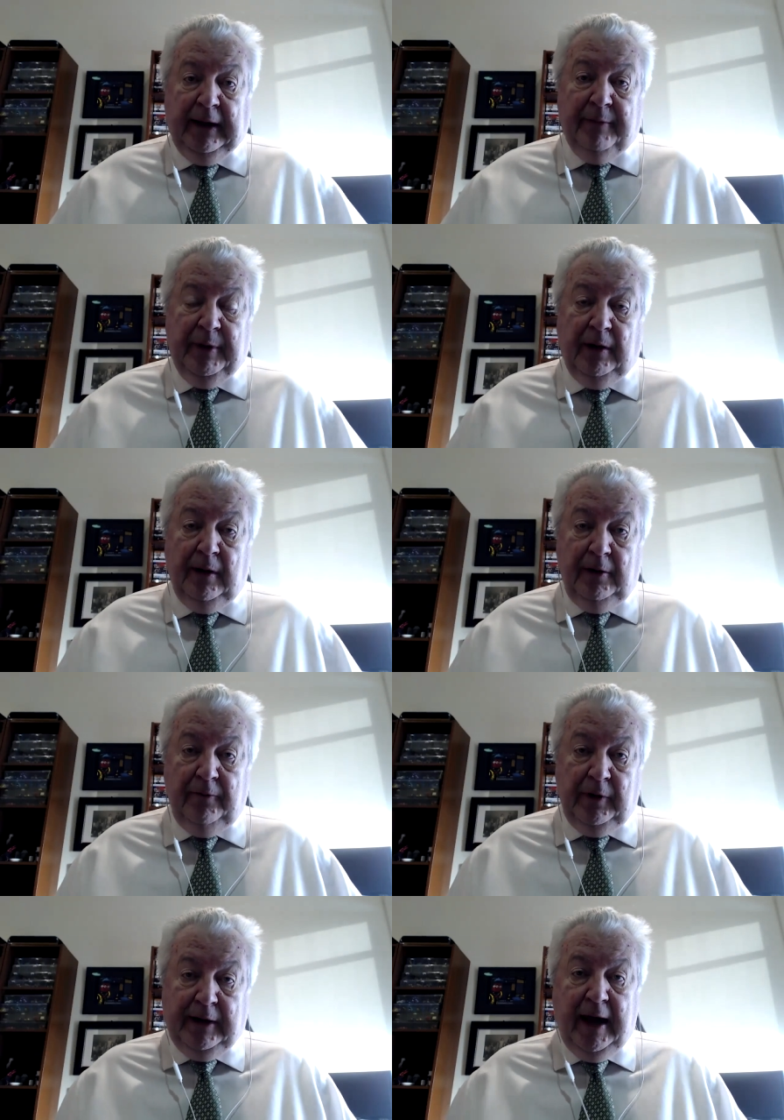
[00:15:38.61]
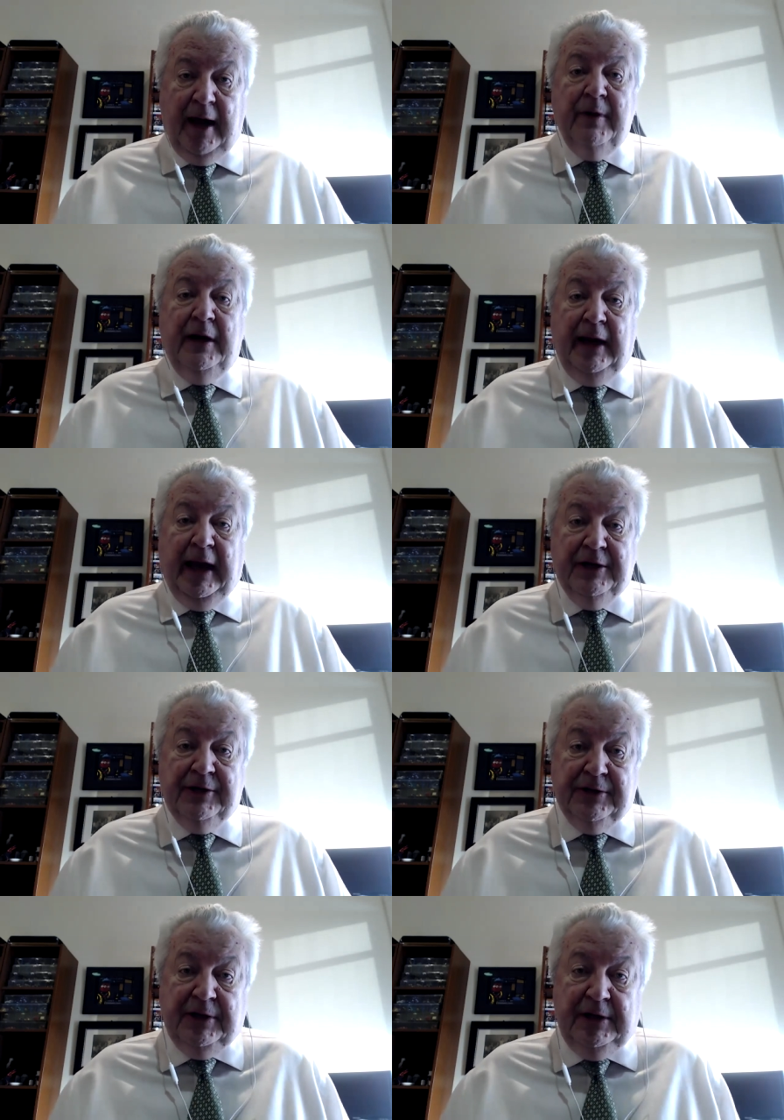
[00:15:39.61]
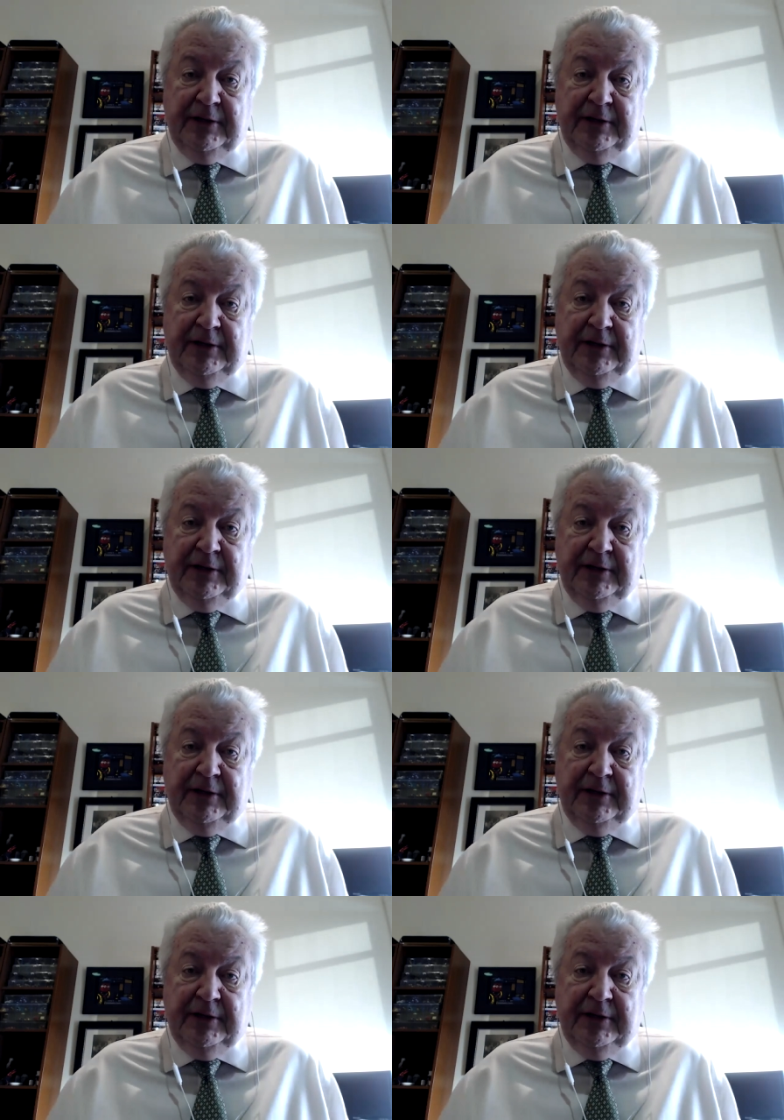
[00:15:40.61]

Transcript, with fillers: I've been all over cabinet agencies,